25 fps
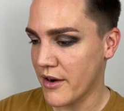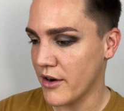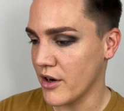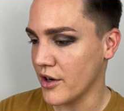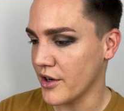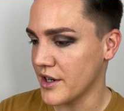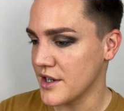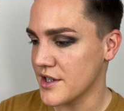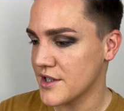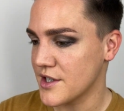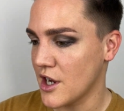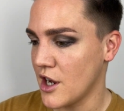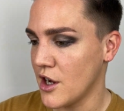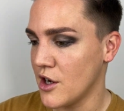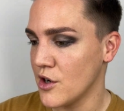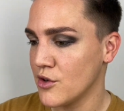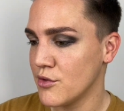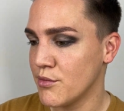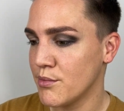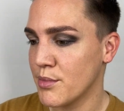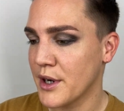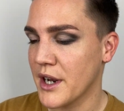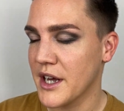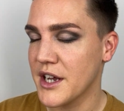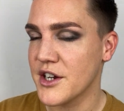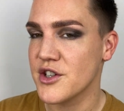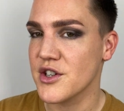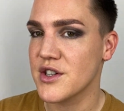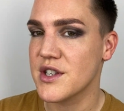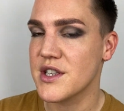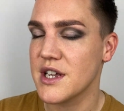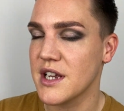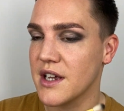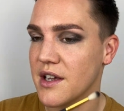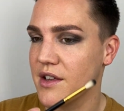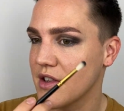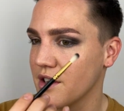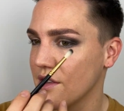it on its own, but I just
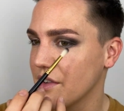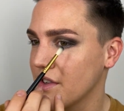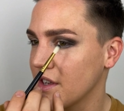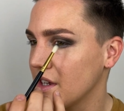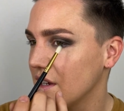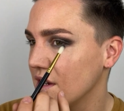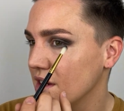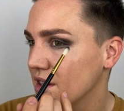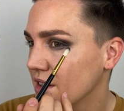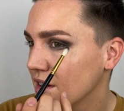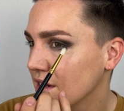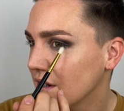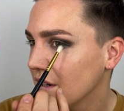think that the